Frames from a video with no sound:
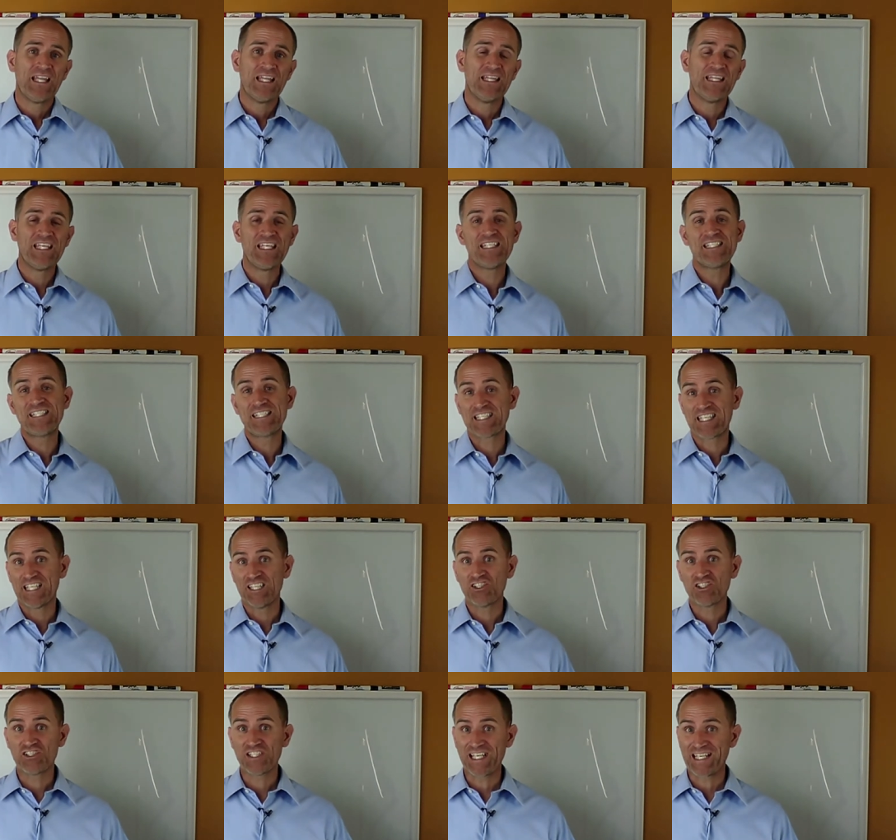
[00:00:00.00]
These
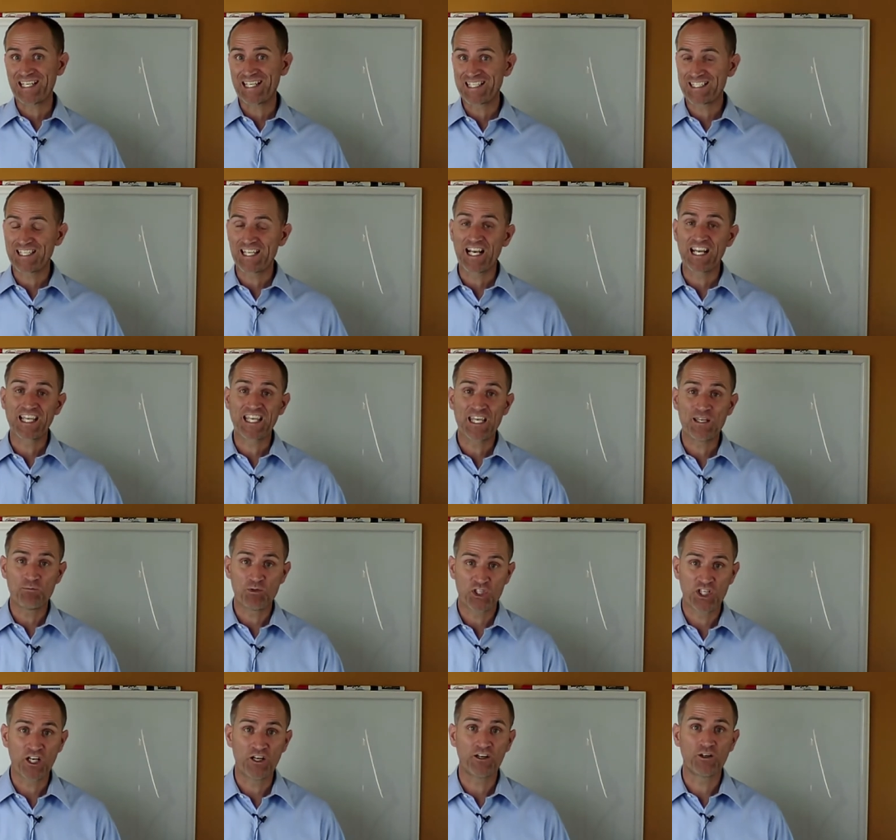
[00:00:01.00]
skills techniques that I keep
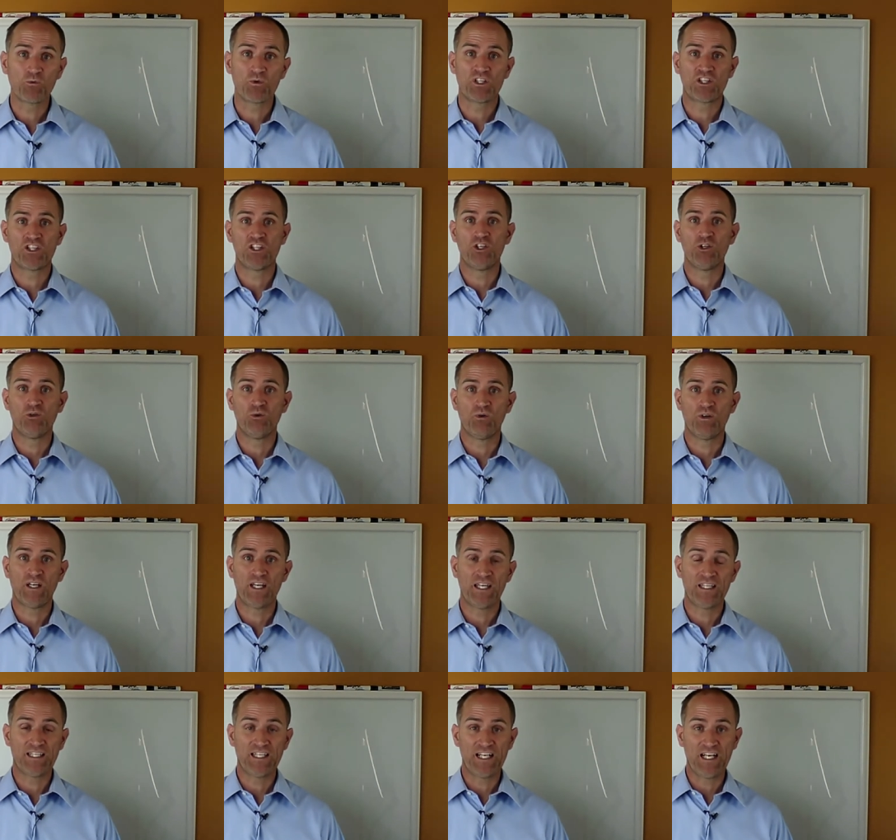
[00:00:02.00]
sharing with you
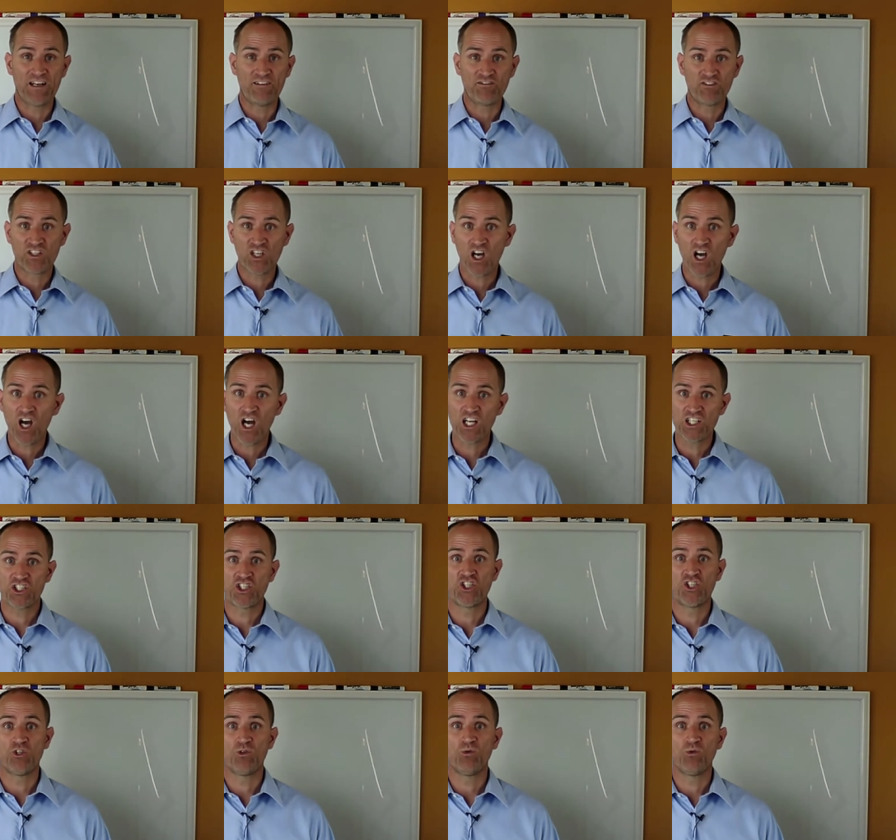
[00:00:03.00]
and that I've
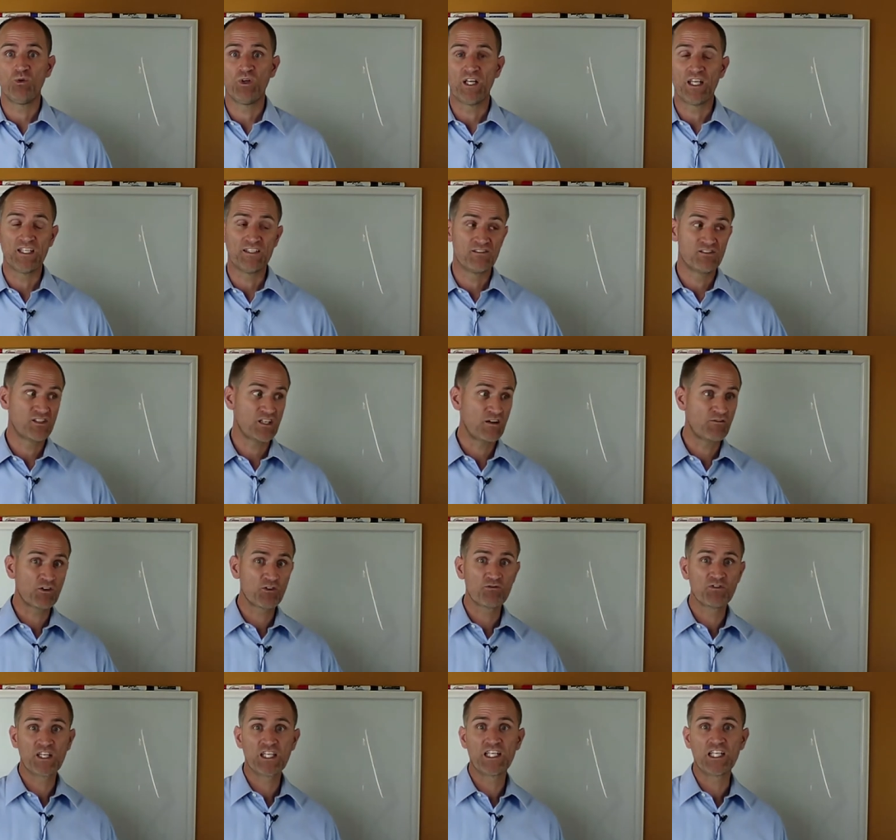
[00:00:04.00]
taught you in several
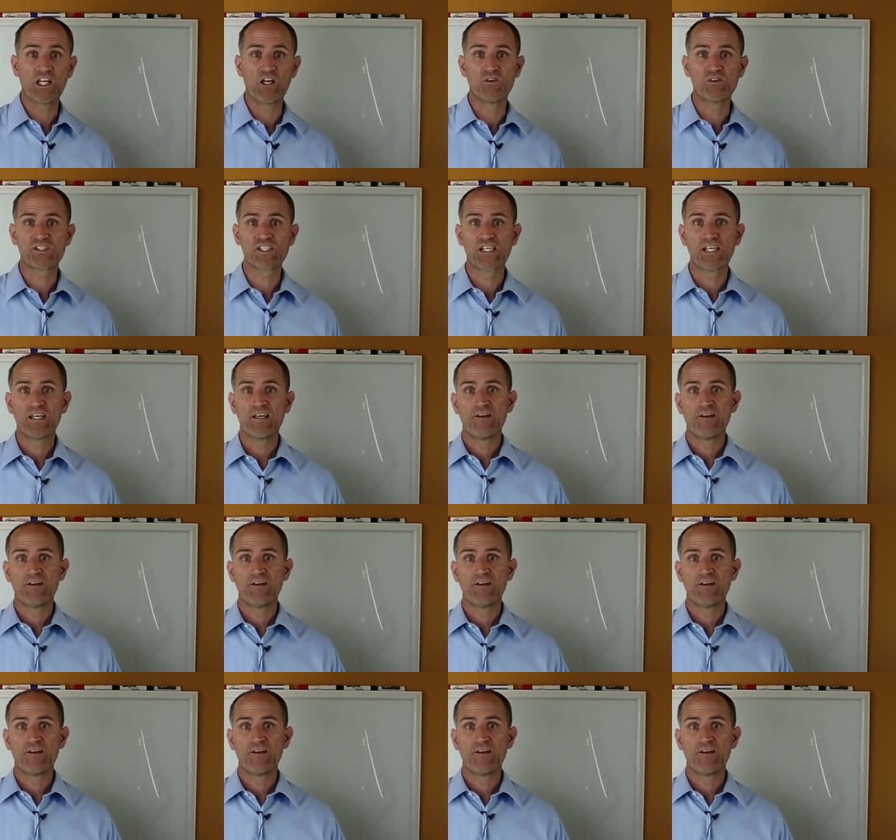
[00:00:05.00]
videos,